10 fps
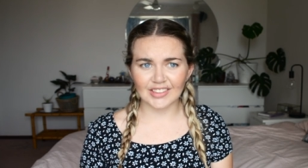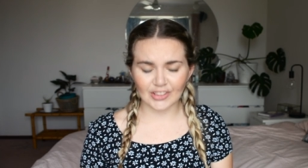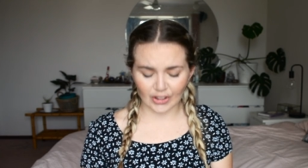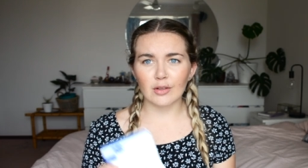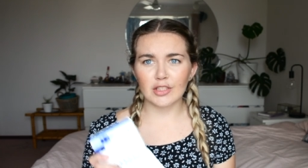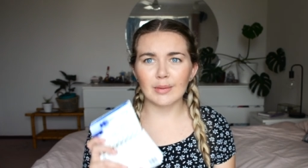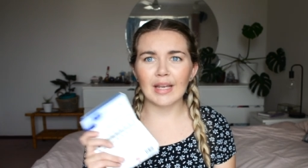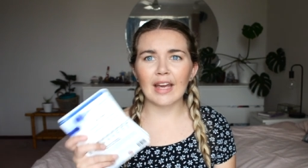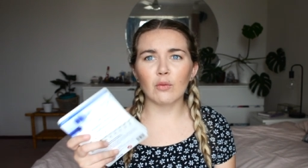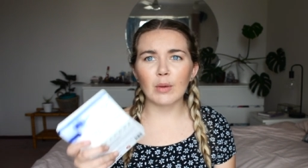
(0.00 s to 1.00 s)
So to be
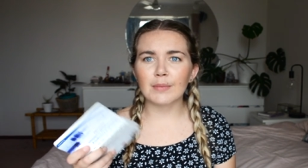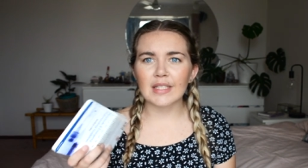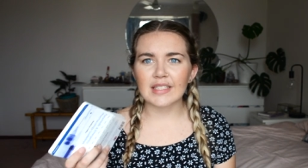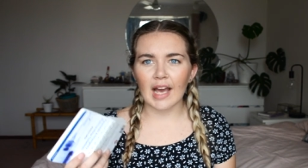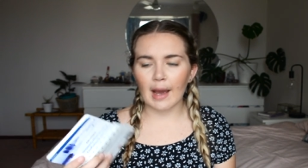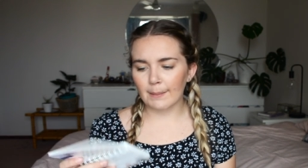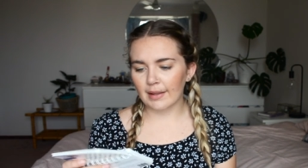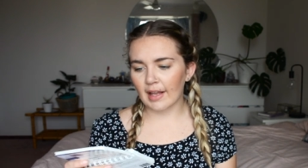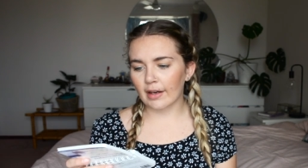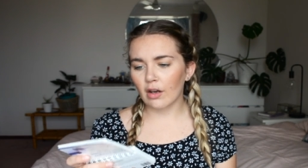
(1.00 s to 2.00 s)
able to whip this out and be
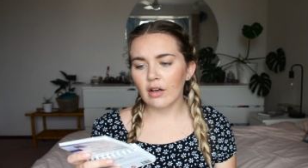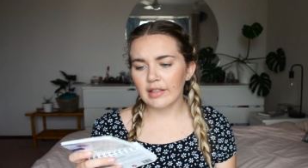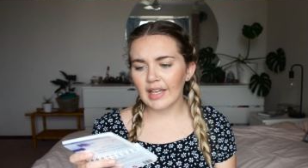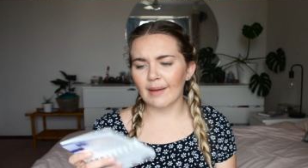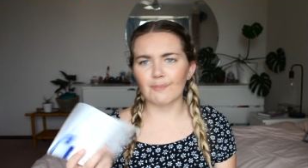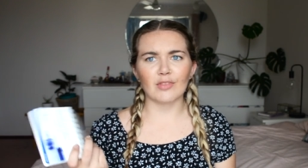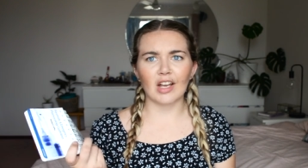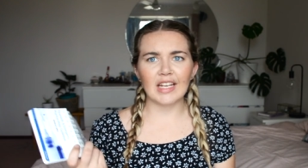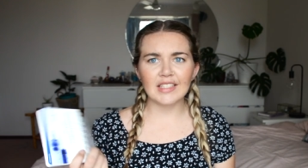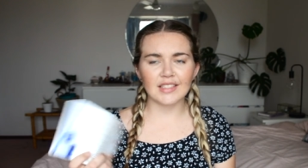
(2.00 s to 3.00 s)
like, oh yeah,
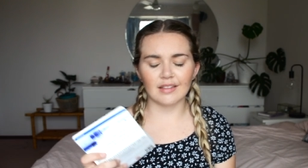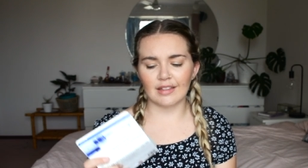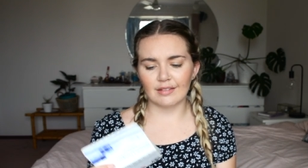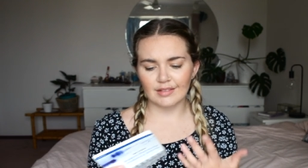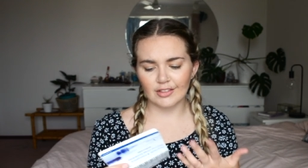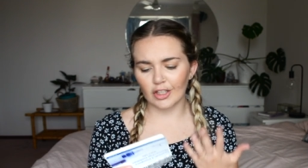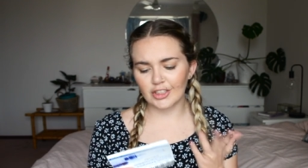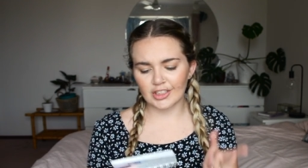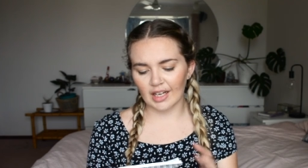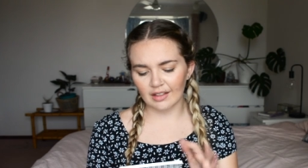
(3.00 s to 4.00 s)
insulin,
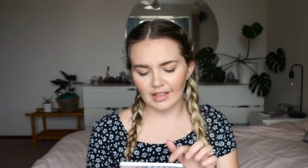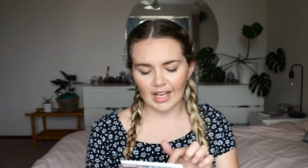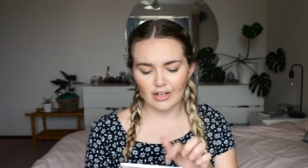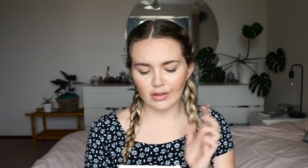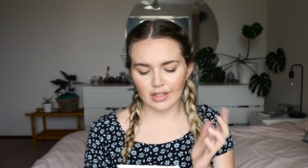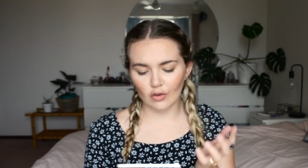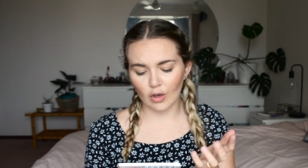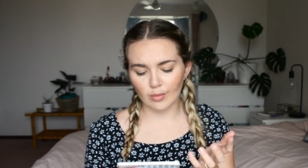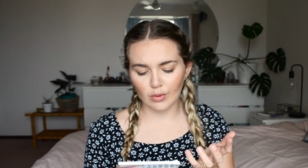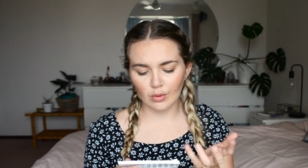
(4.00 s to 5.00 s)
gotcha, I know the
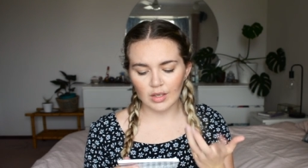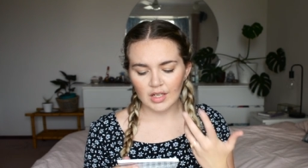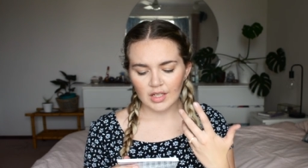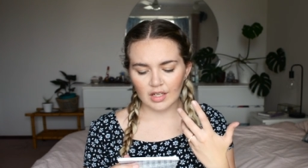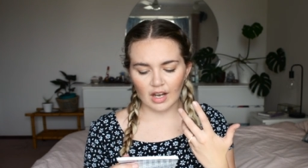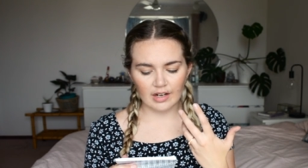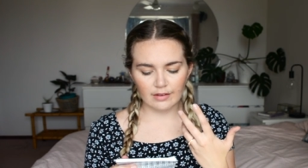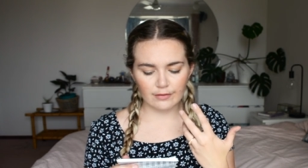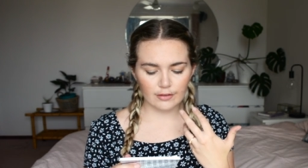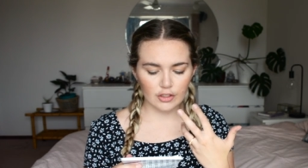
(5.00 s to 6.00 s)
normal kind
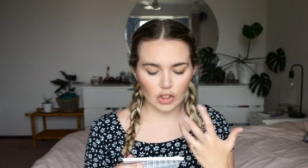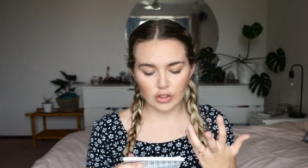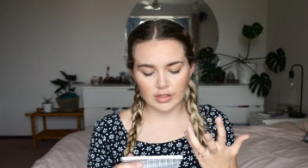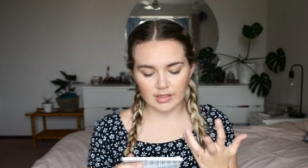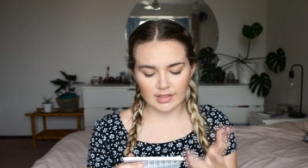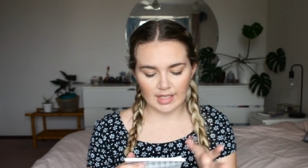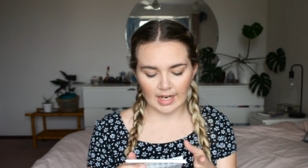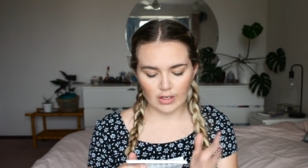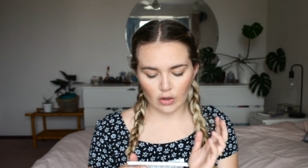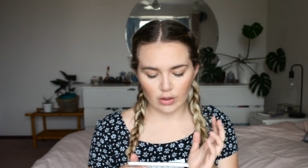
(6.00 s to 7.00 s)
of doses and
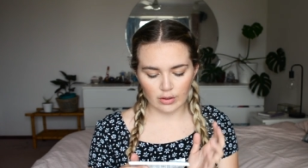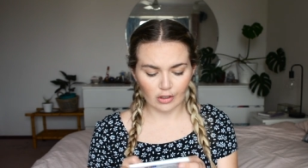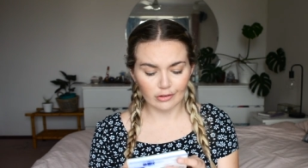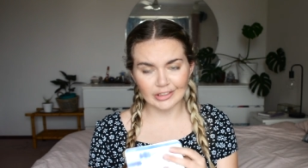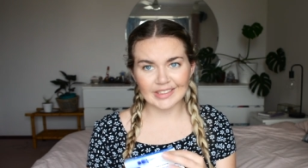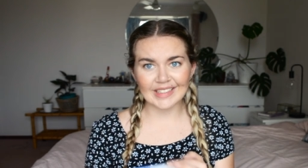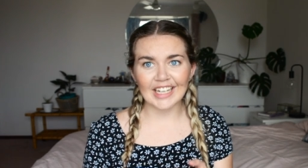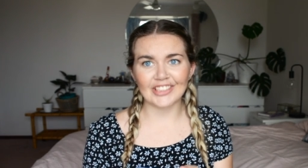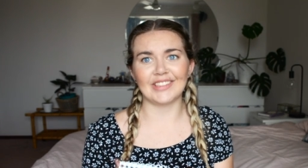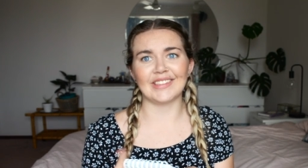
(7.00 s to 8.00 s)
I know
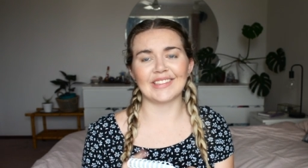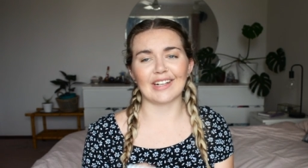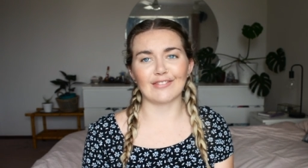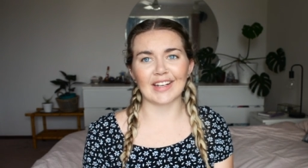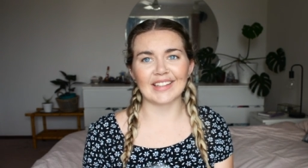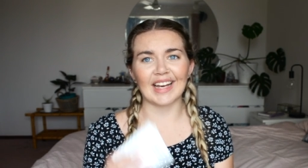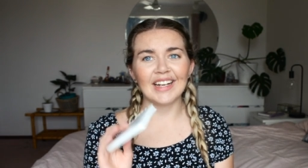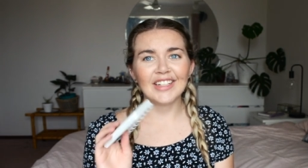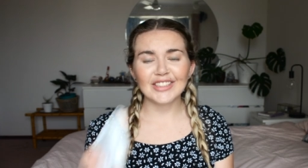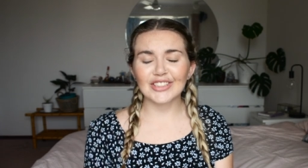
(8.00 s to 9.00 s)
contraindications and stuff like that.
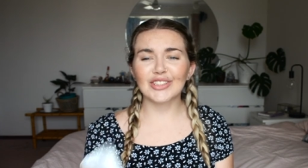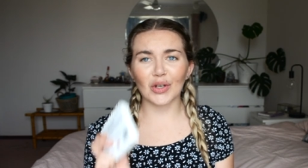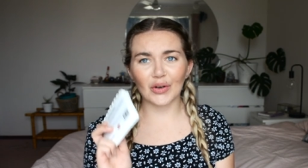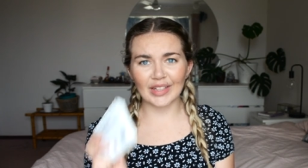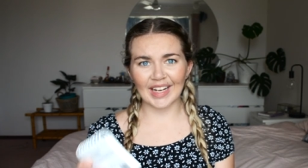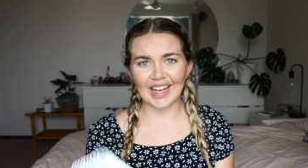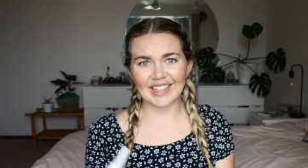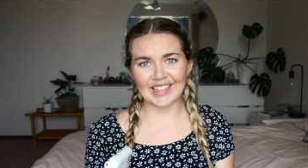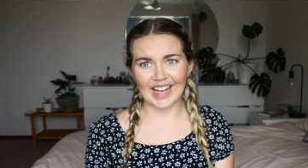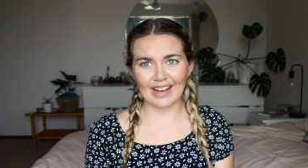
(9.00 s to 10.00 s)
So
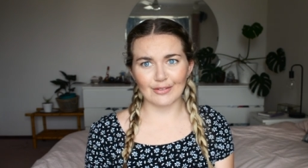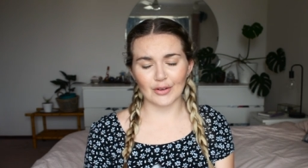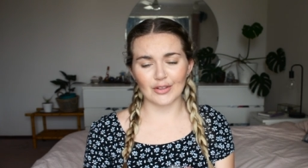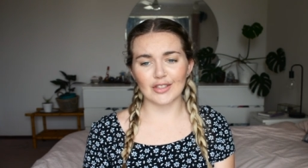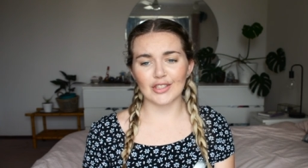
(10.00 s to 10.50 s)
handy to have on you.